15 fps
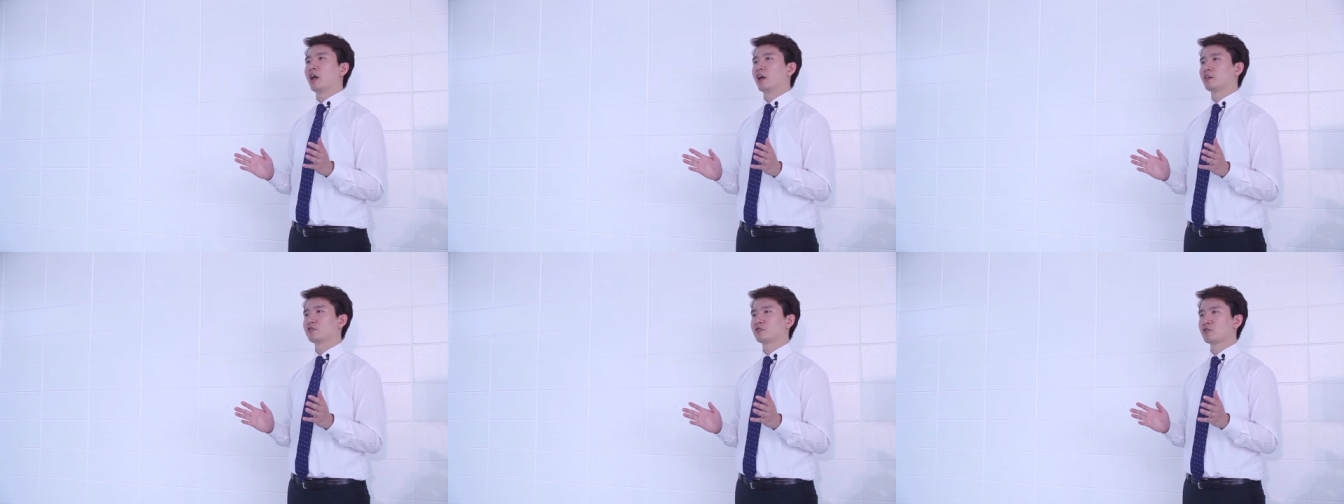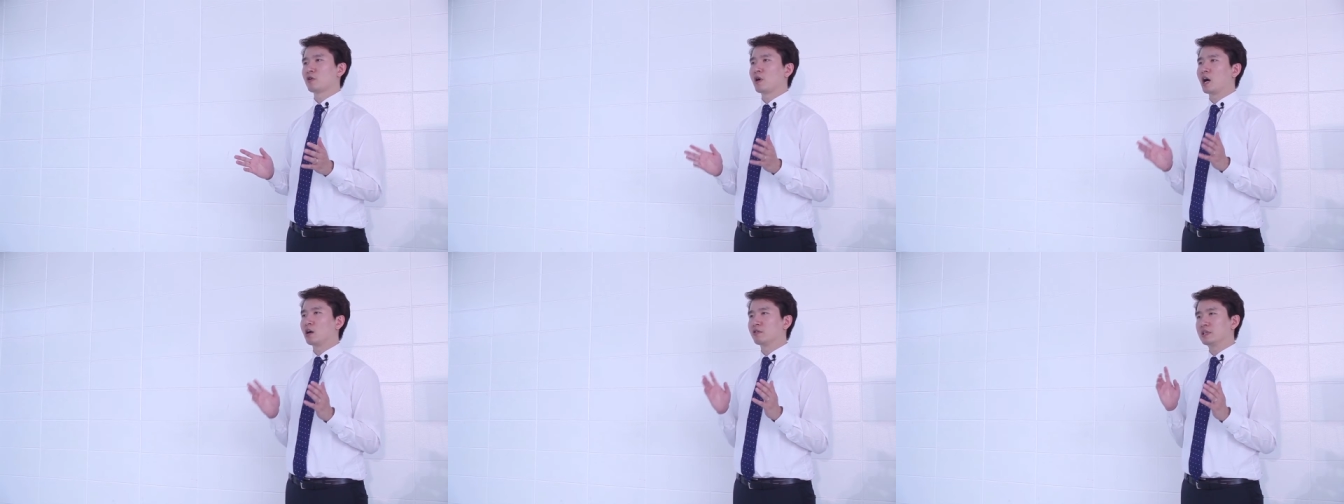and show
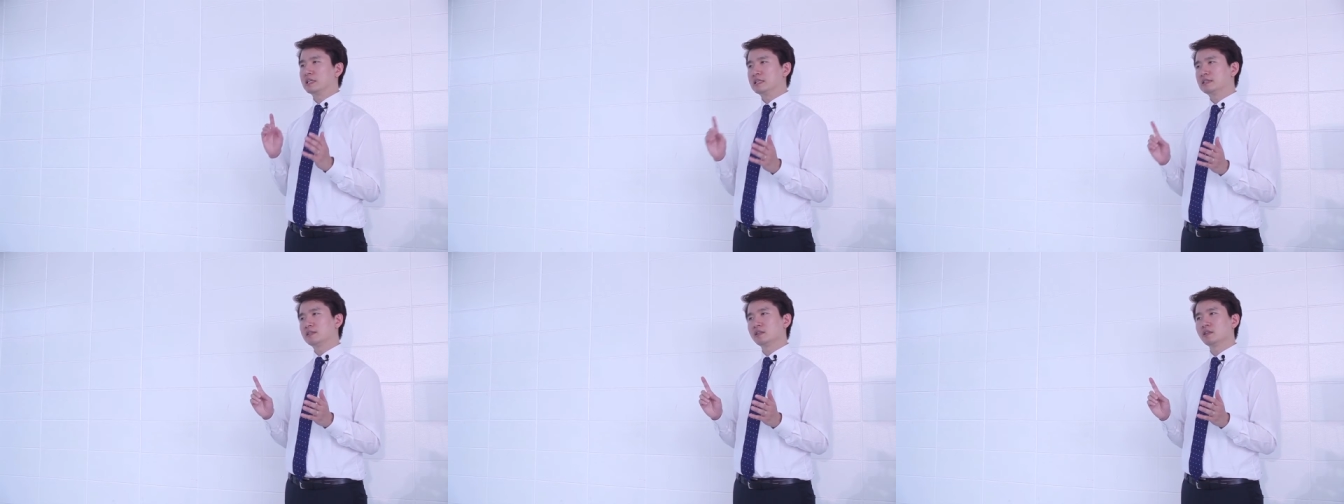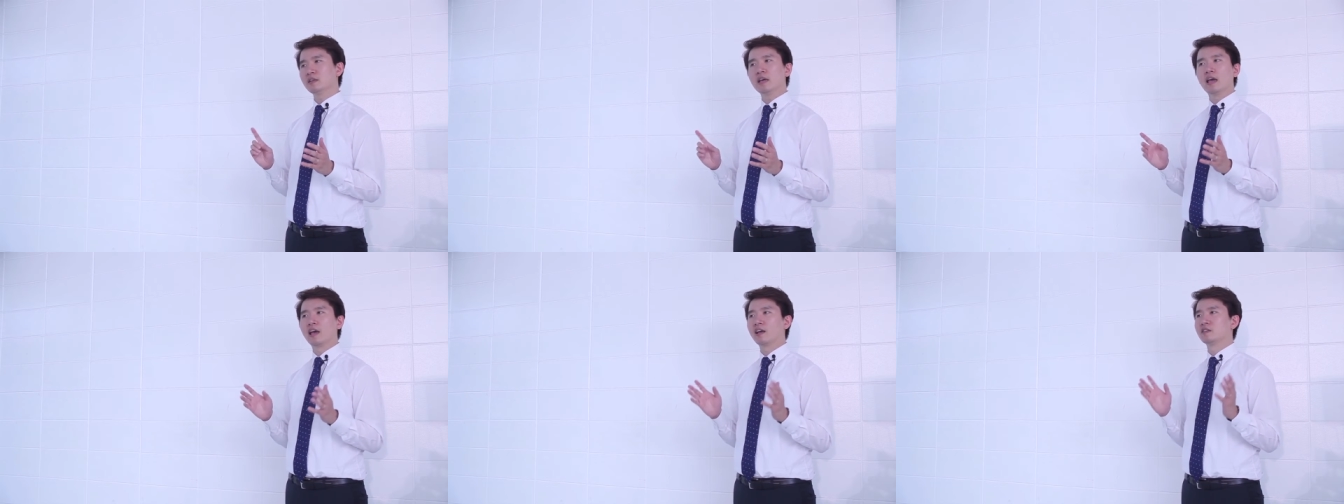how easy
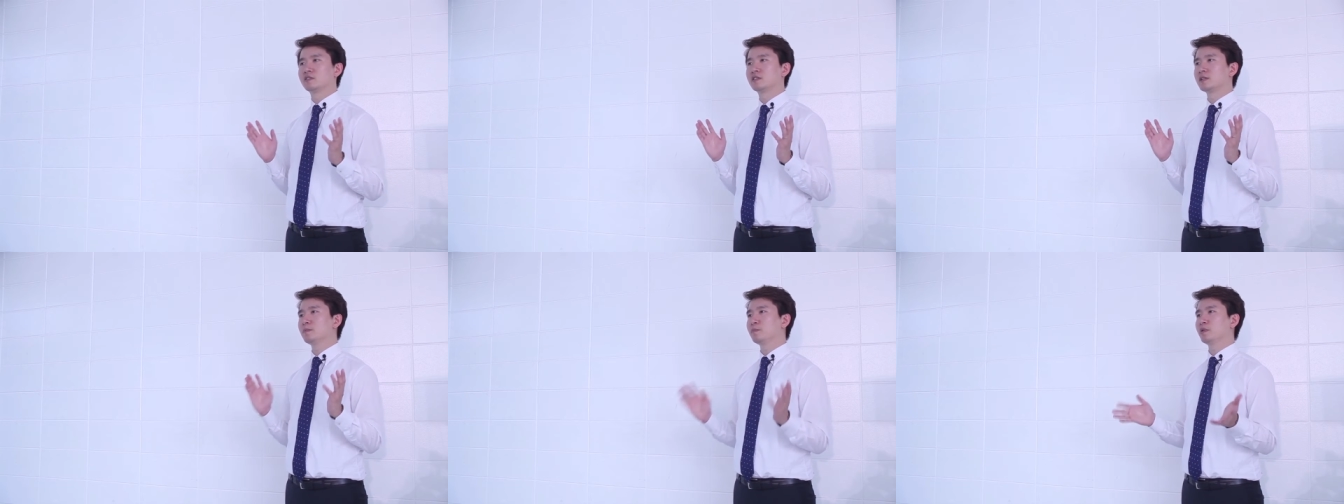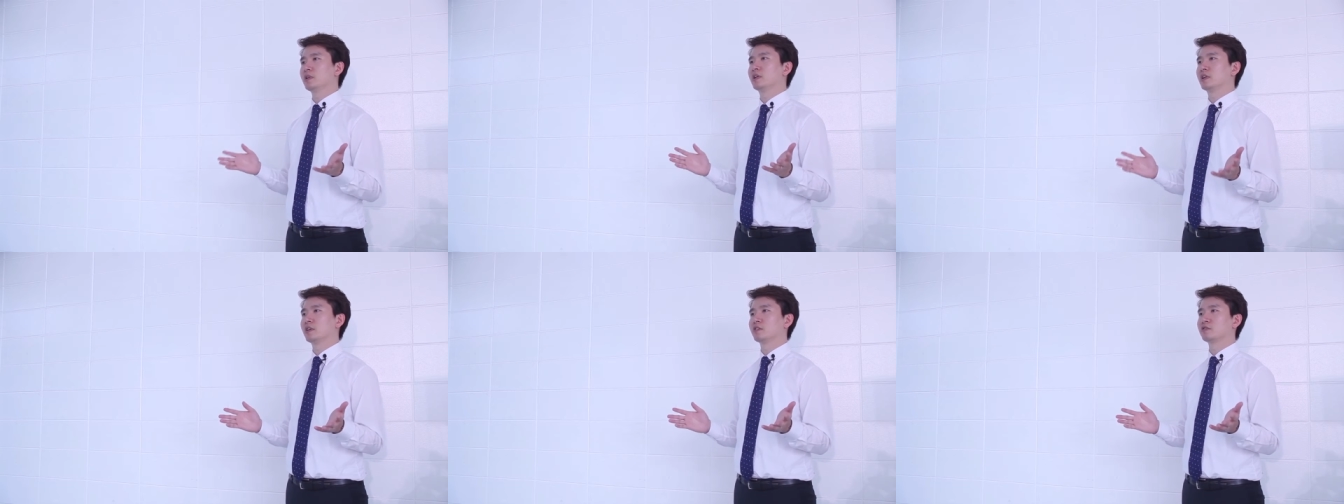and simple
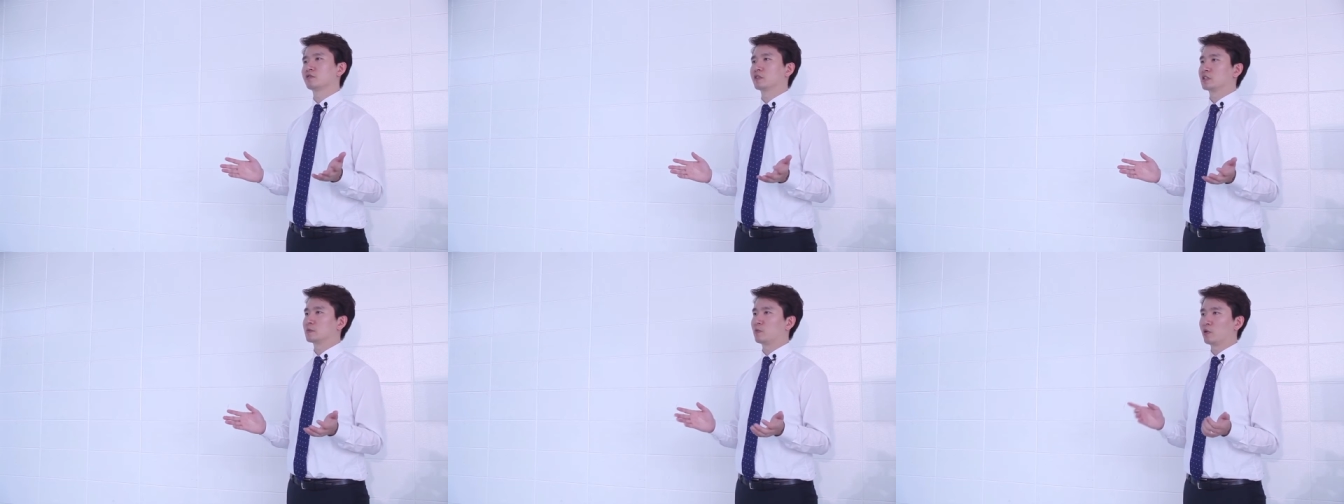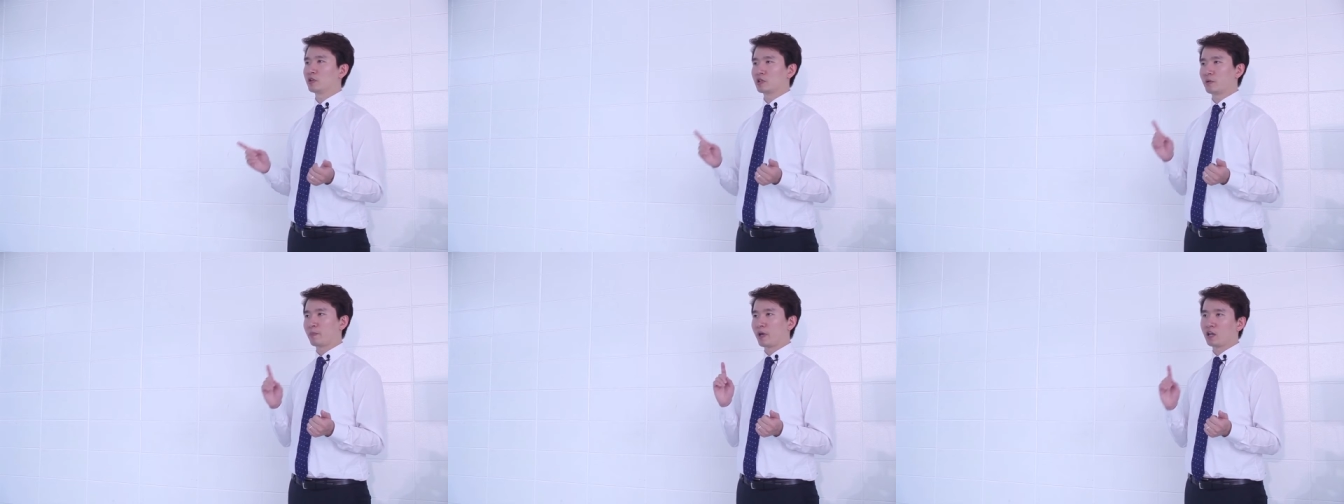it is to
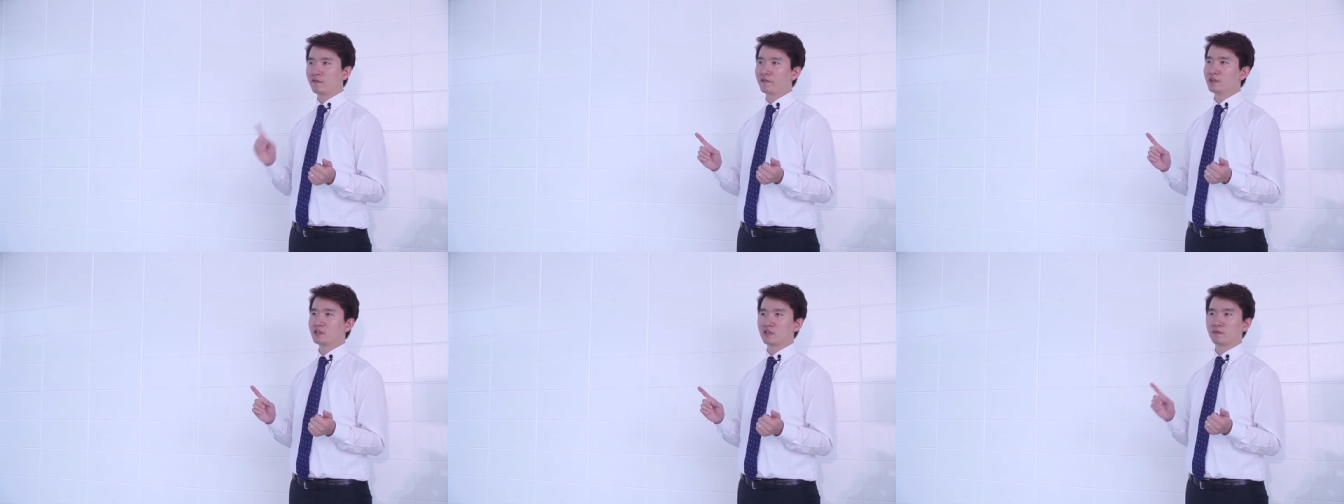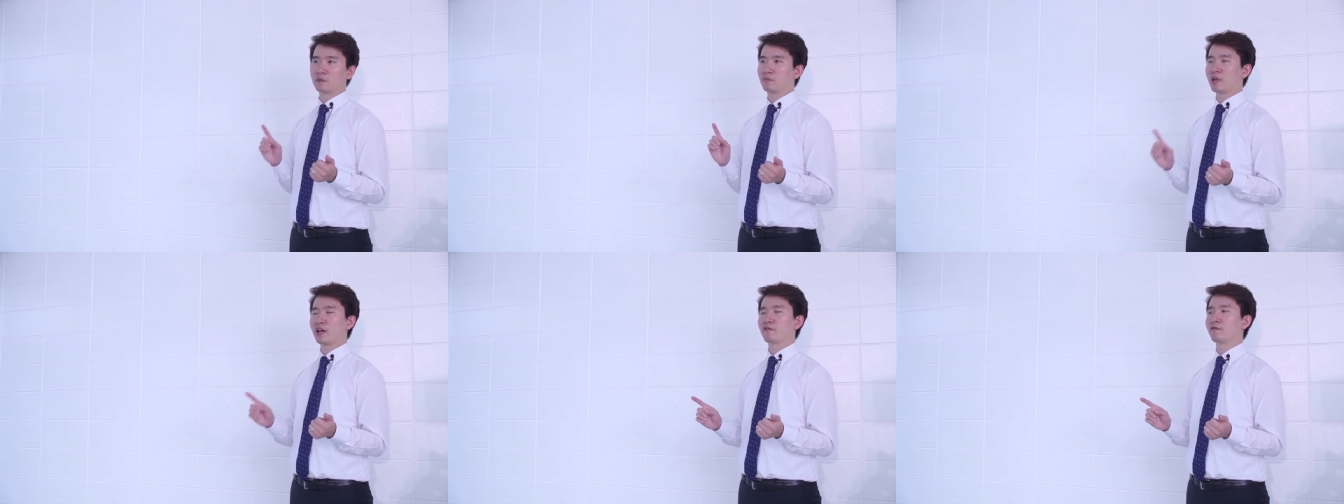exploit the benefits of the
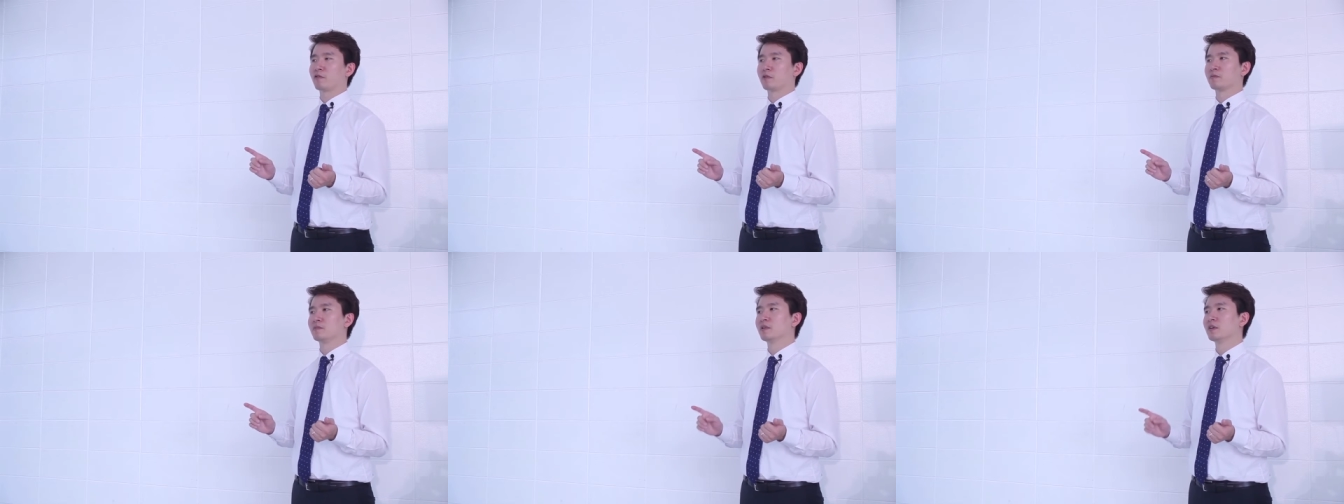platform.